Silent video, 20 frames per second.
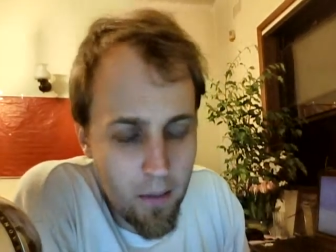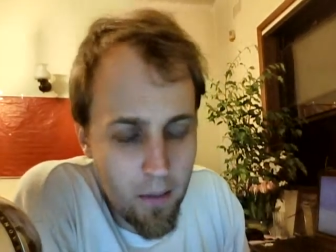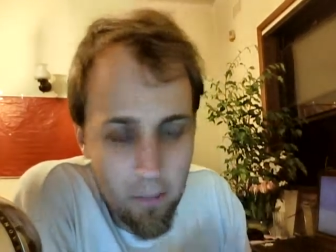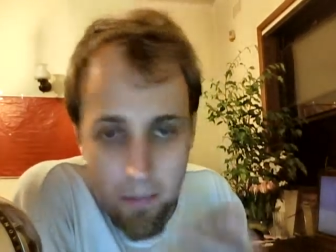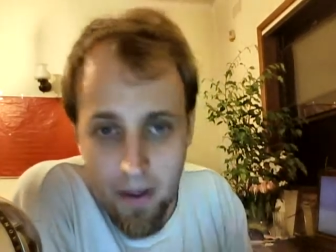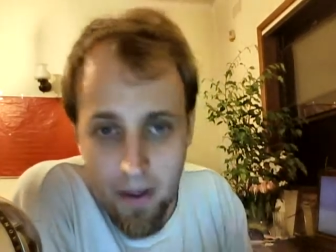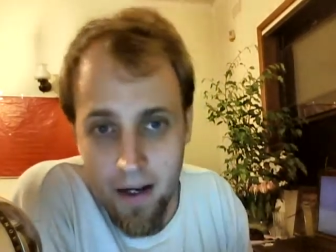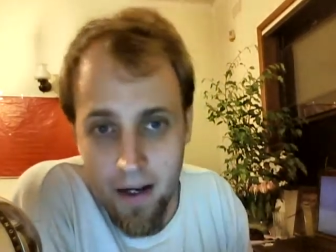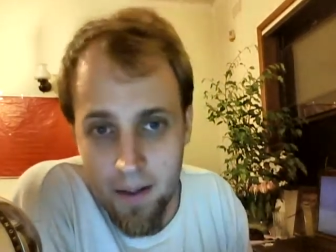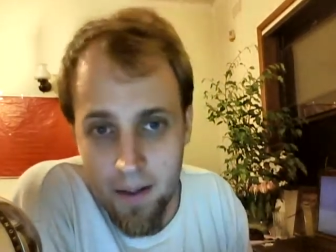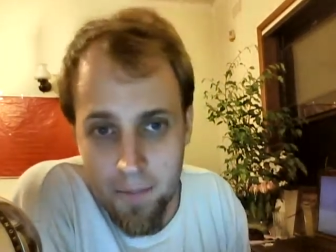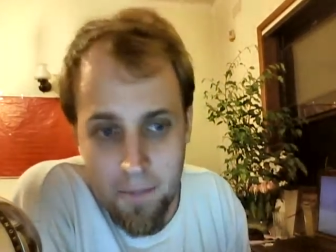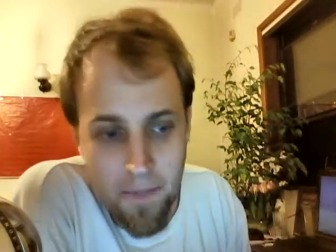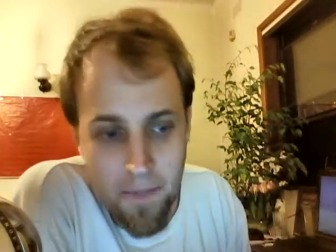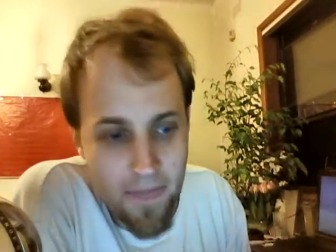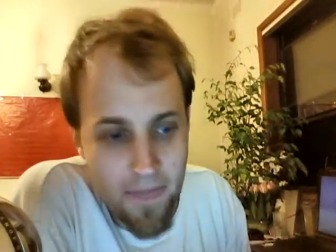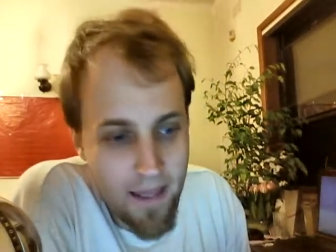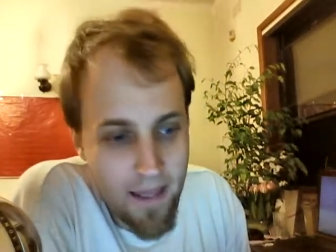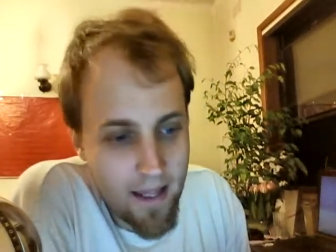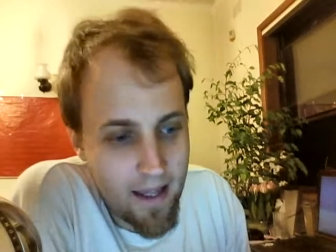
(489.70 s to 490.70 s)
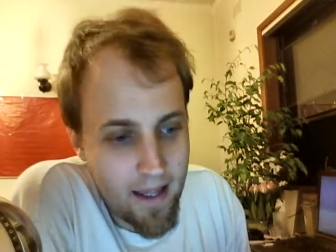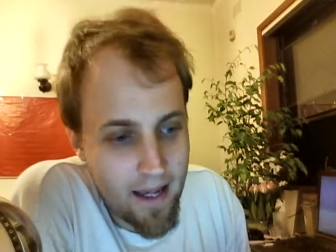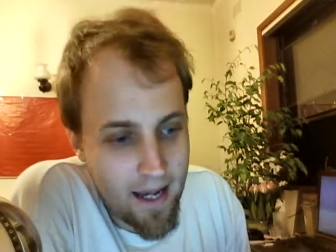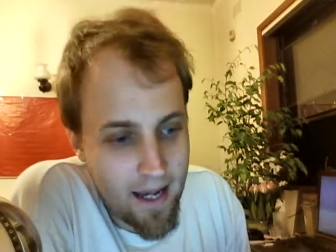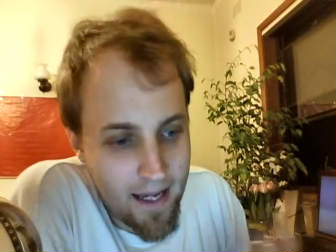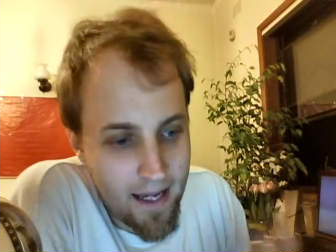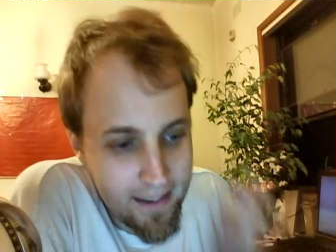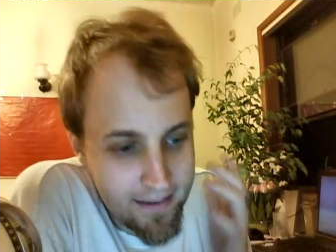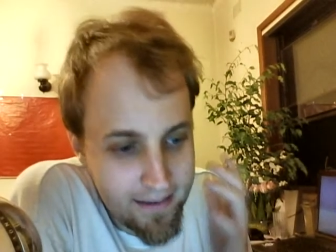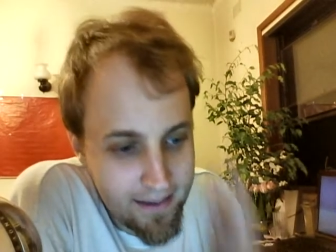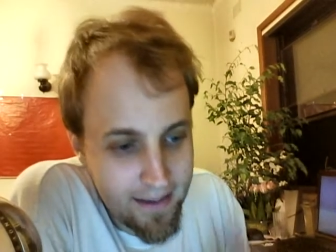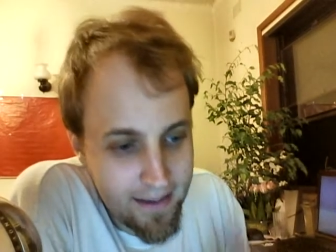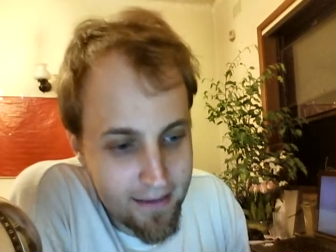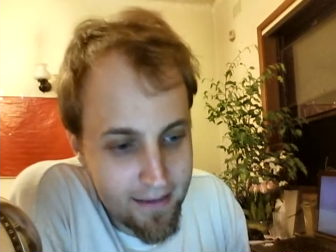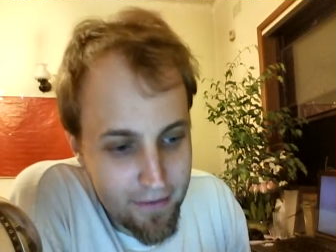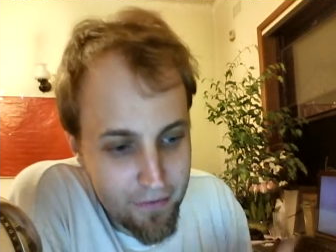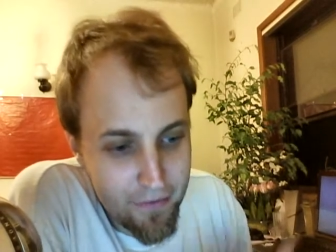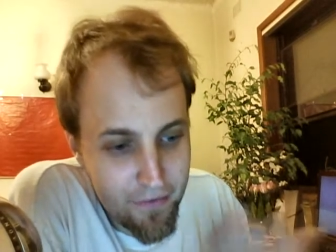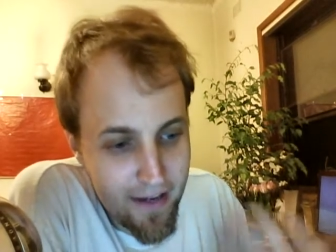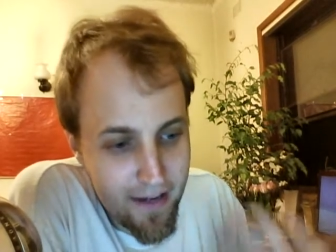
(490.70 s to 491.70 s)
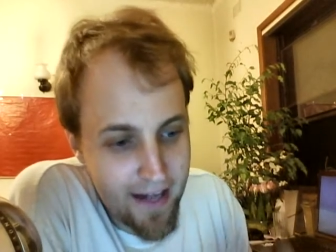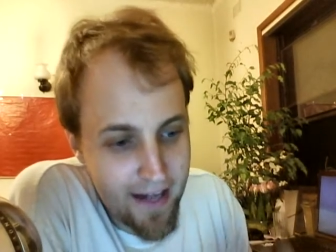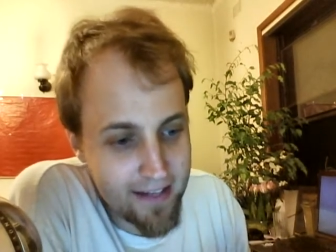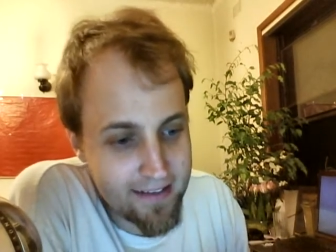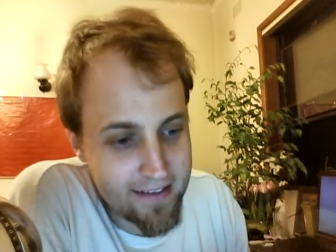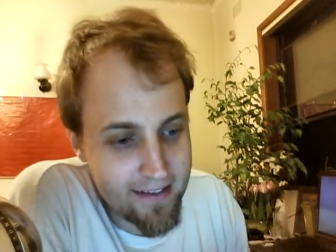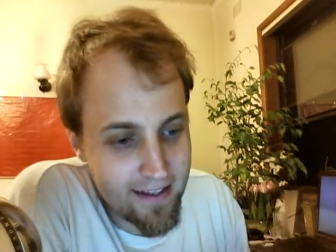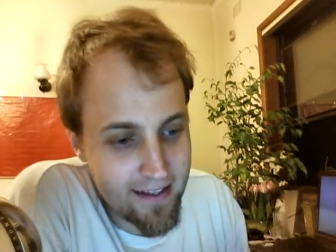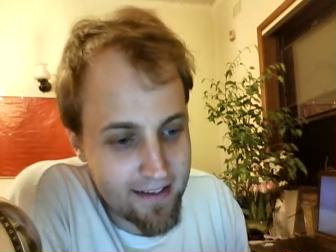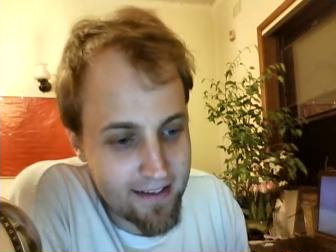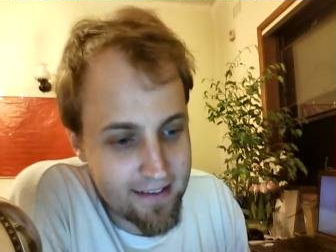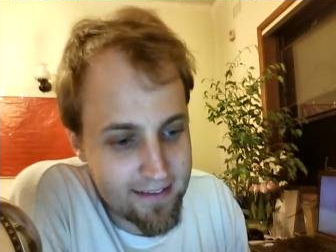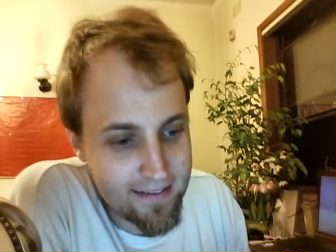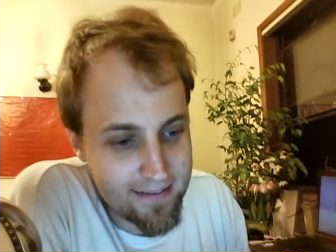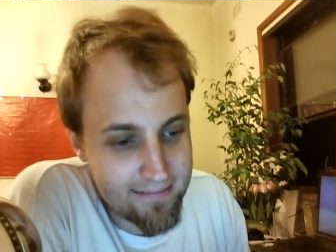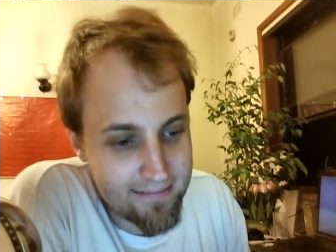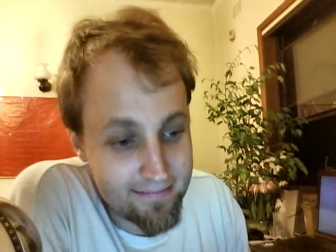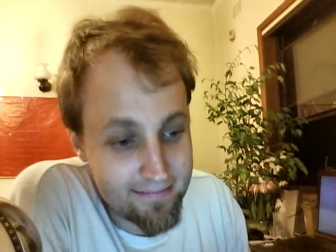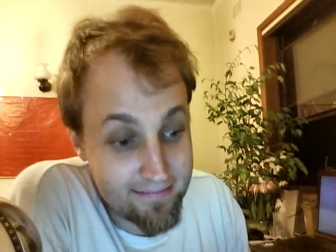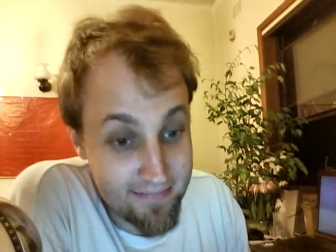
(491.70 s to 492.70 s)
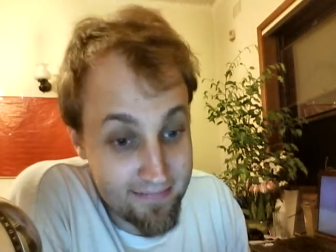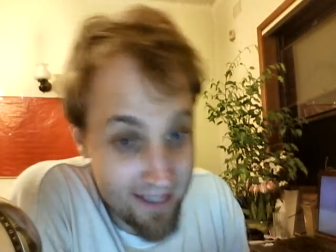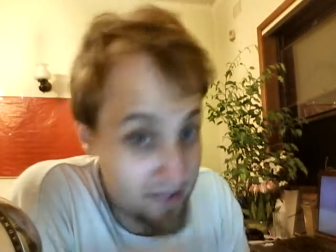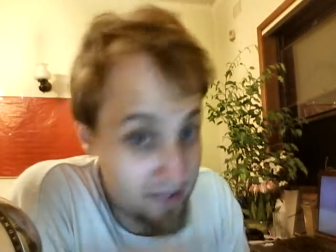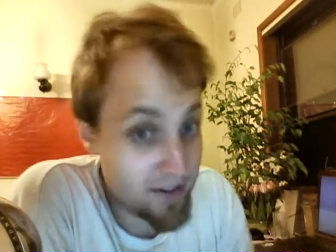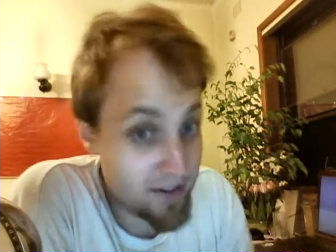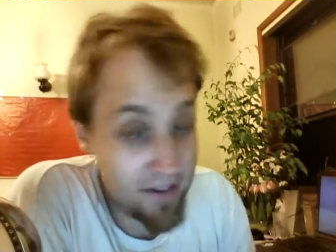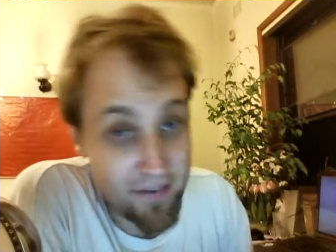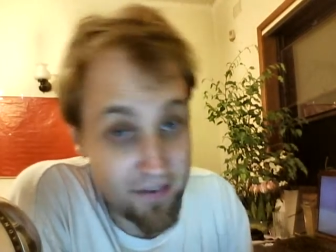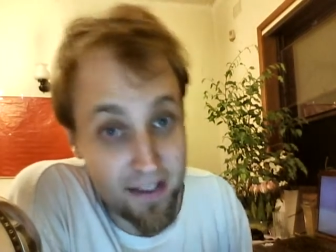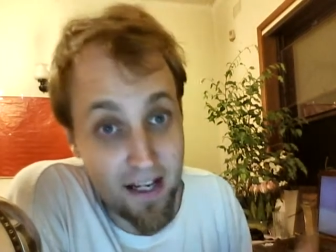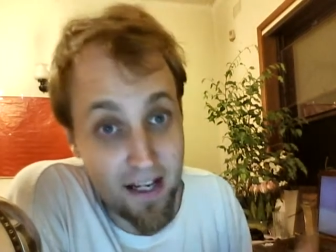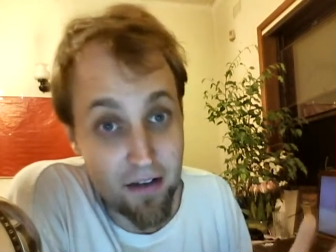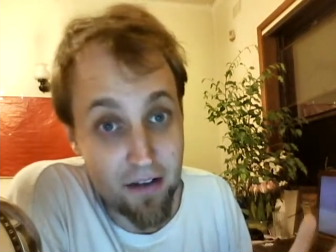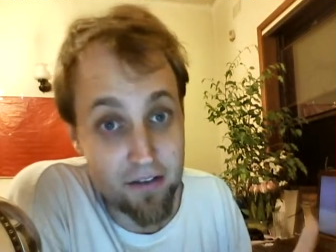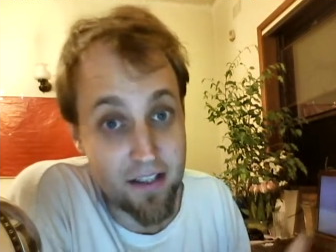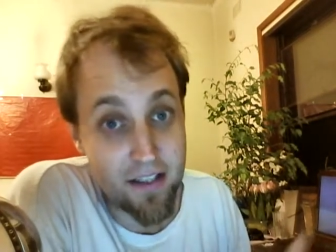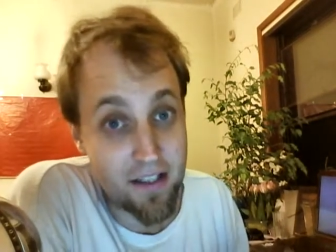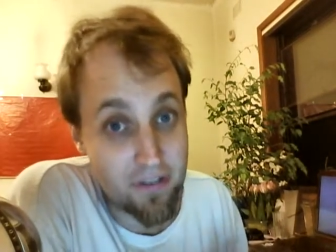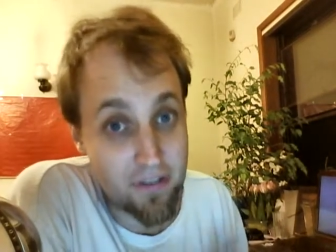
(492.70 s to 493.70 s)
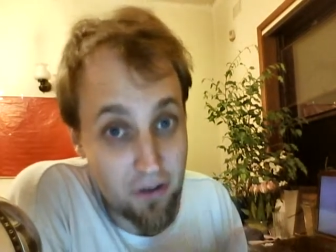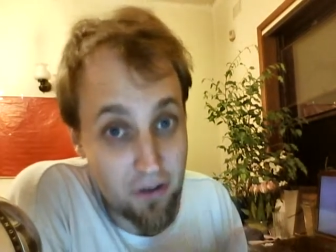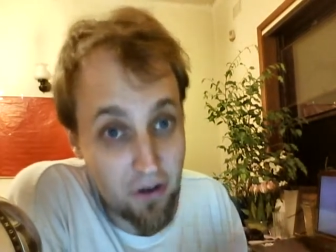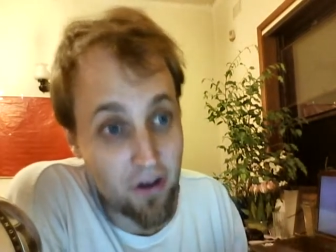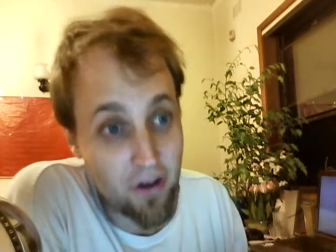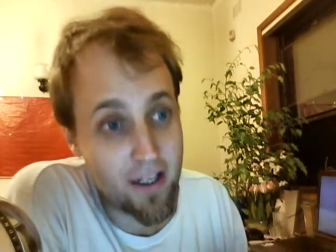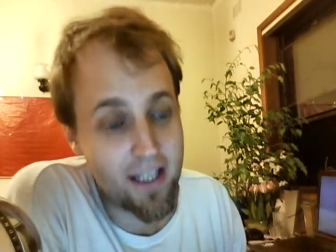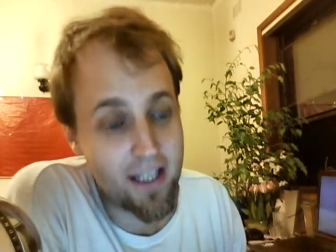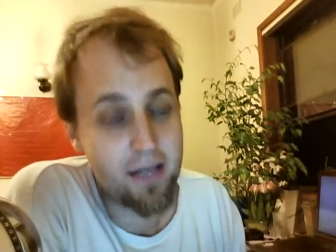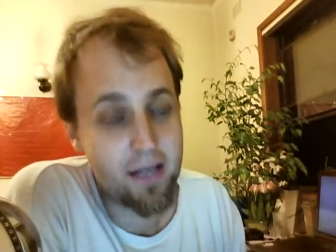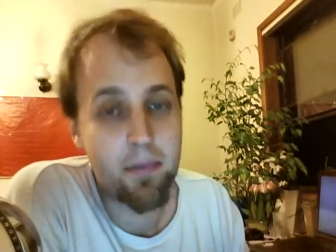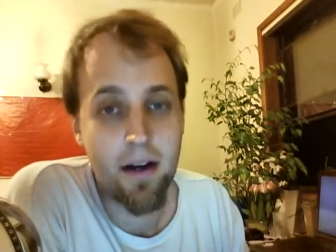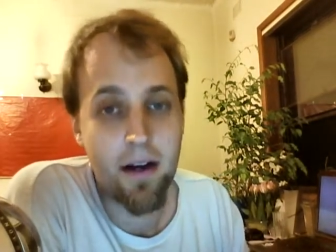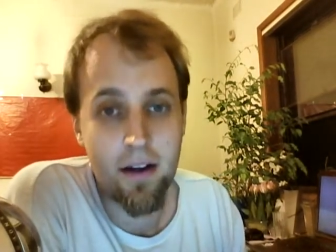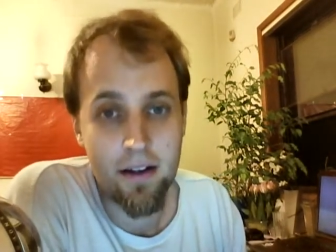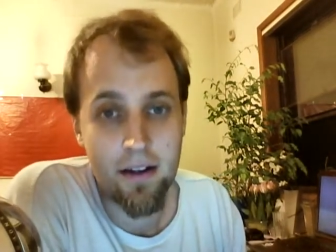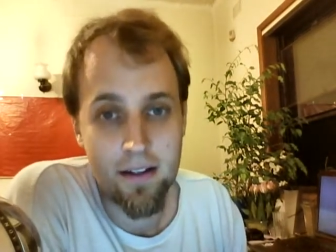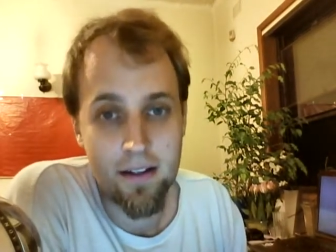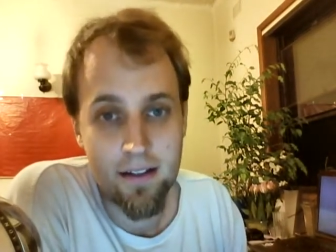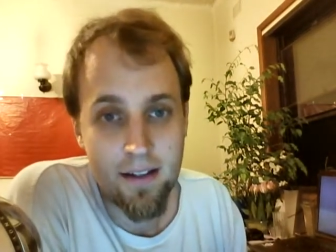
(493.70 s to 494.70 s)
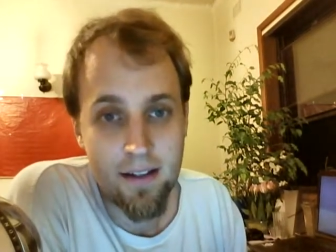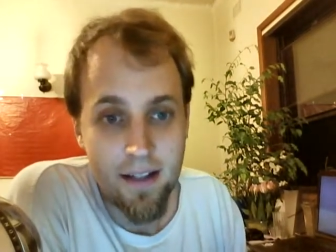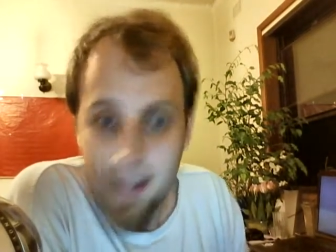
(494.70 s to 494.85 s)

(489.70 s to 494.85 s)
But I think the fact that they're even out there talking about it,